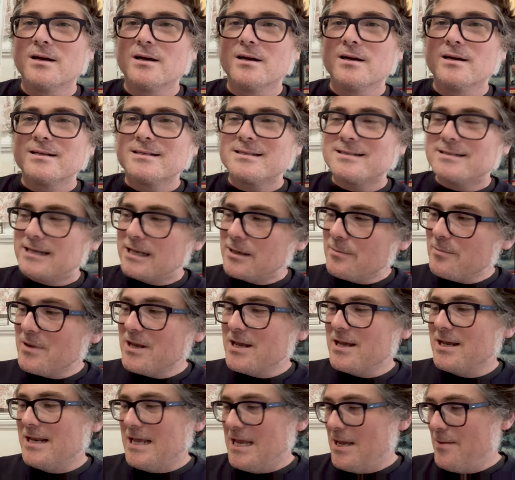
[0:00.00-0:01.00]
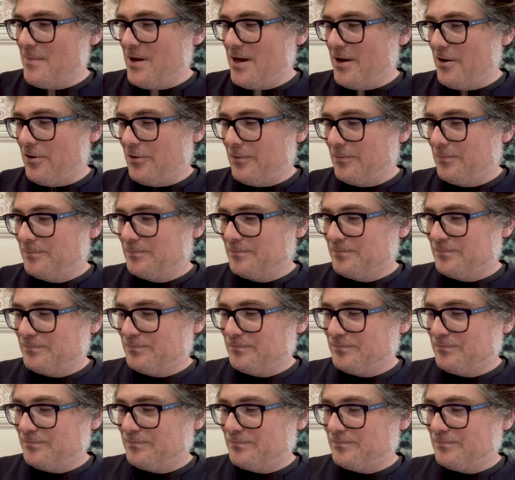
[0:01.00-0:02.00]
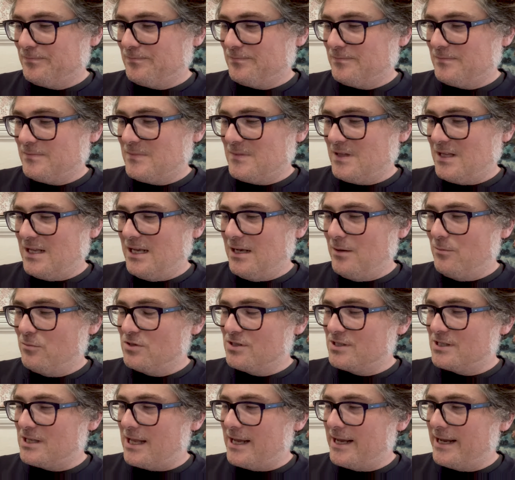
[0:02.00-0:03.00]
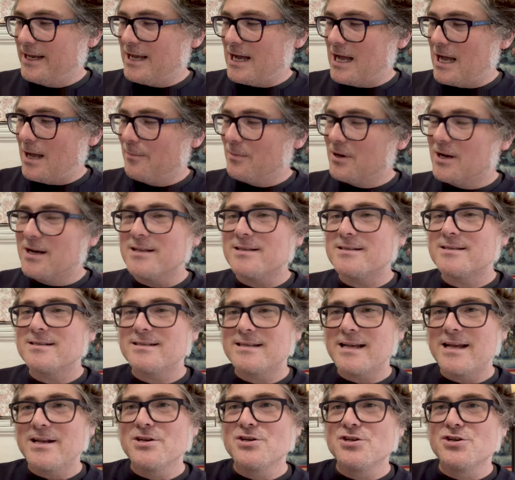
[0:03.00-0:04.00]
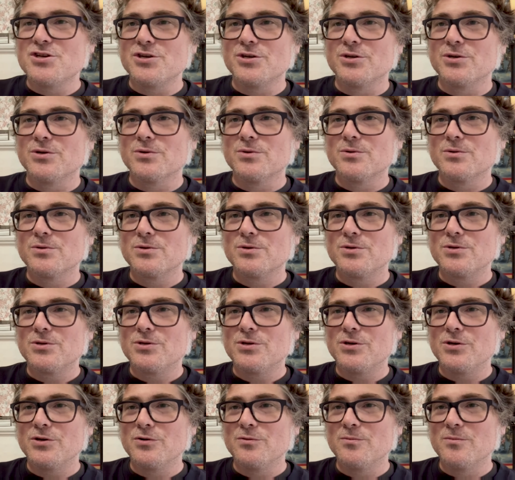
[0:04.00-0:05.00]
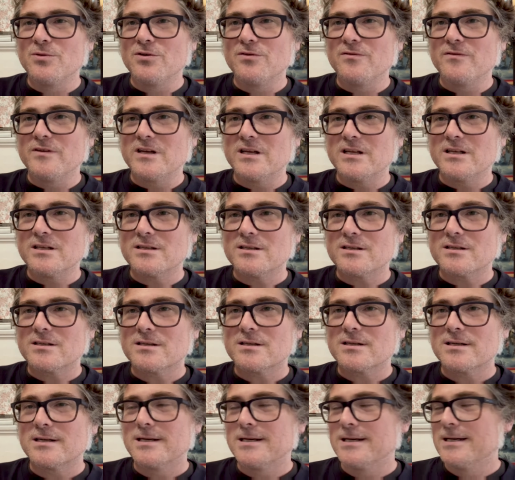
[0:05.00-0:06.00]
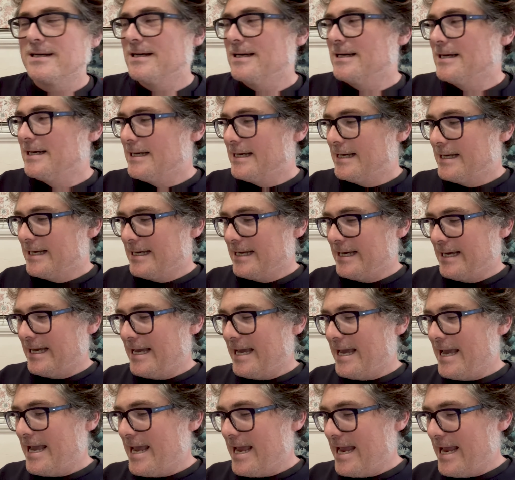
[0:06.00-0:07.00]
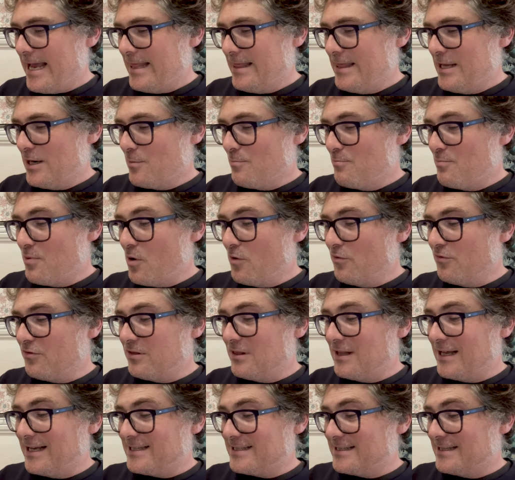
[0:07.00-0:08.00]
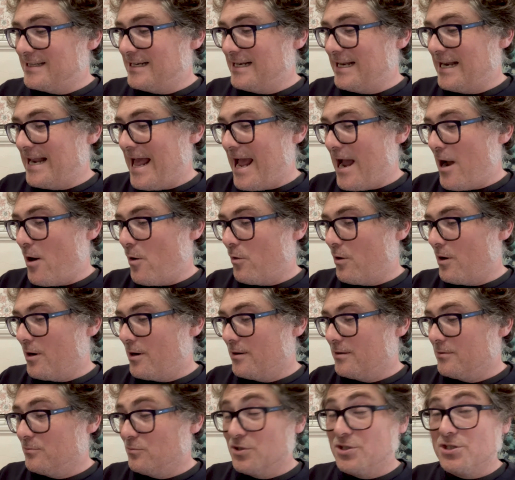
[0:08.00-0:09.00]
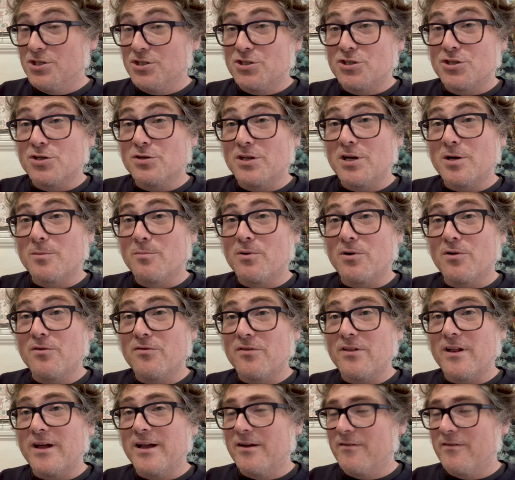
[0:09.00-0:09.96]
sent me an email and was like, I'm gonna send you two movies. They're both less than an hour, which is true. They're both like